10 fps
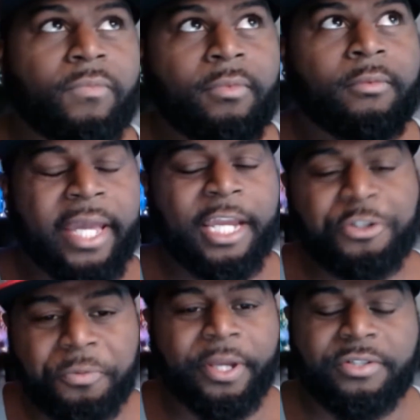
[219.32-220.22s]
But
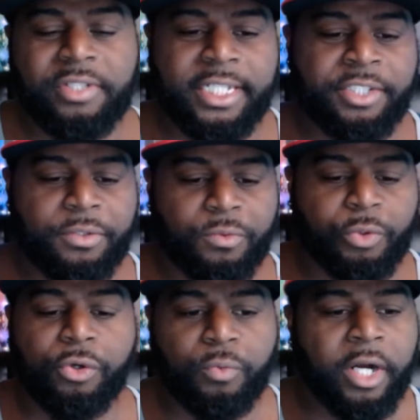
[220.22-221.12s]
Adrian Peterson has done
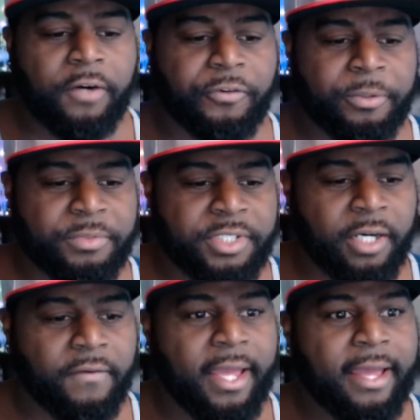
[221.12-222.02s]
real well for
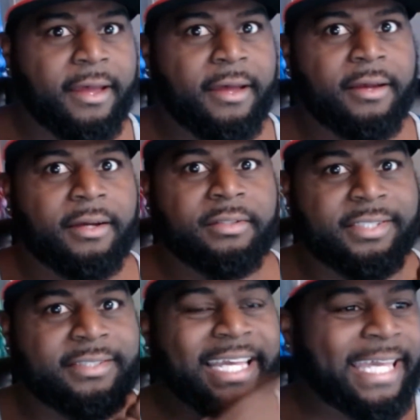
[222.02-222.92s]
himself to
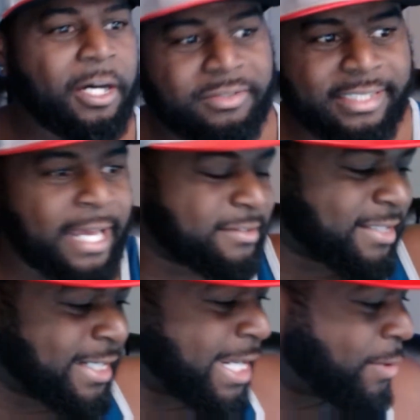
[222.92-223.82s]
stay healthy
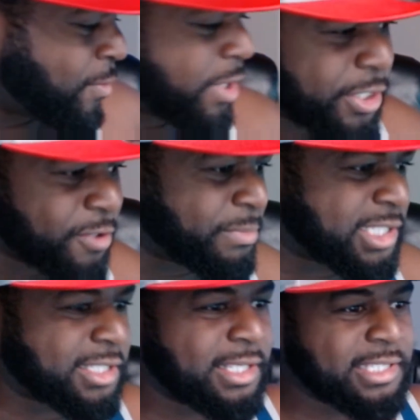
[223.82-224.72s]
outside of that 1 year
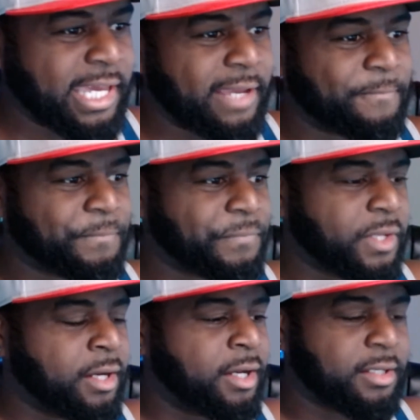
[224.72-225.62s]
missing his,
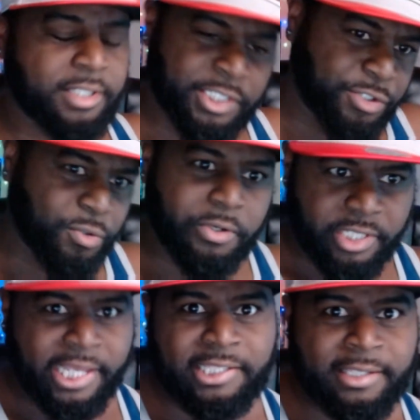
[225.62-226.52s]
because he tore his
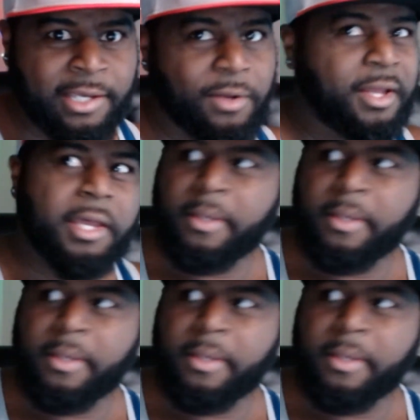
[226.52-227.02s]
ACL.